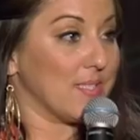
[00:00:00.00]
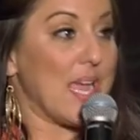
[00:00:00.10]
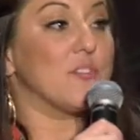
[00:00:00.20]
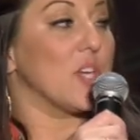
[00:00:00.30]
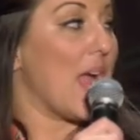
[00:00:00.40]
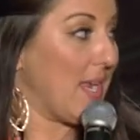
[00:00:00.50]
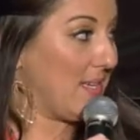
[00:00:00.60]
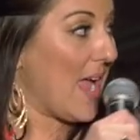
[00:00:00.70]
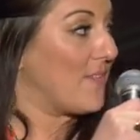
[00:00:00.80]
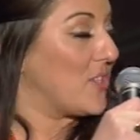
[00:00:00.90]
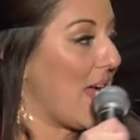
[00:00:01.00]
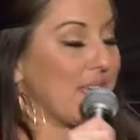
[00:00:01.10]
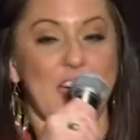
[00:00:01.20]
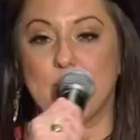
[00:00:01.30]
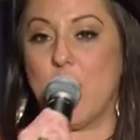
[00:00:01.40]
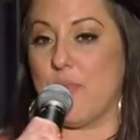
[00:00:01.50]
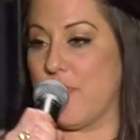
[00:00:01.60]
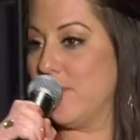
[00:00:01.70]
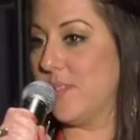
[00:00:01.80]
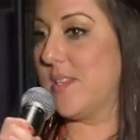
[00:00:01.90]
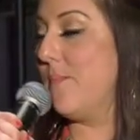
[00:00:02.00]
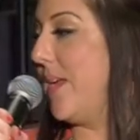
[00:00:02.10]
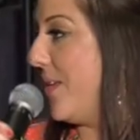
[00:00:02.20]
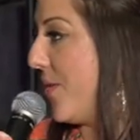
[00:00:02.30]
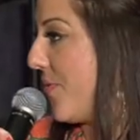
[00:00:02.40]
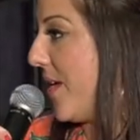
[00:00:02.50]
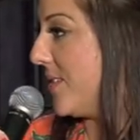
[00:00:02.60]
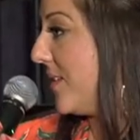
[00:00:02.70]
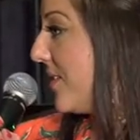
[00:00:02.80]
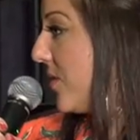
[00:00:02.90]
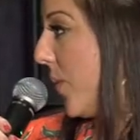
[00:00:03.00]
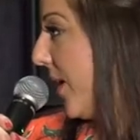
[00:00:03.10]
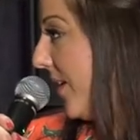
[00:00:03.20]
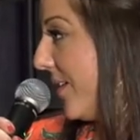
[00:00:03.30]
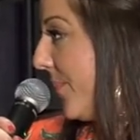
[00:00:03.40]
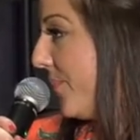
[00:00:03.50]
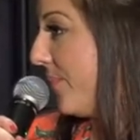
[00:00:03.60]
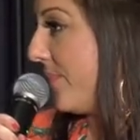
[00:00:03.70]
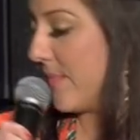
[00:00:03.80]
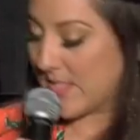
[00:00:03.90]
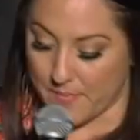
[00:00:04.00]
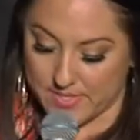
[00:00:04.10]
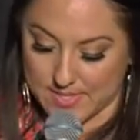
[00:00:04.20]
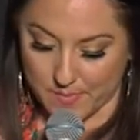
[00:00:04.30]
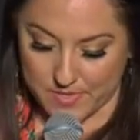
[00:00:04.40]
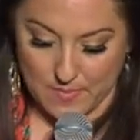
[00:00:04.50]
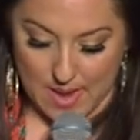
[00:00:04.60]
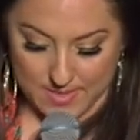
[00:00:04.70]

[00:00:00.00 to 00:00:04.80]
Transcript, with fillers: because I've tried. I've tried to have both of those competing things and it doesn't work. Somebody's got to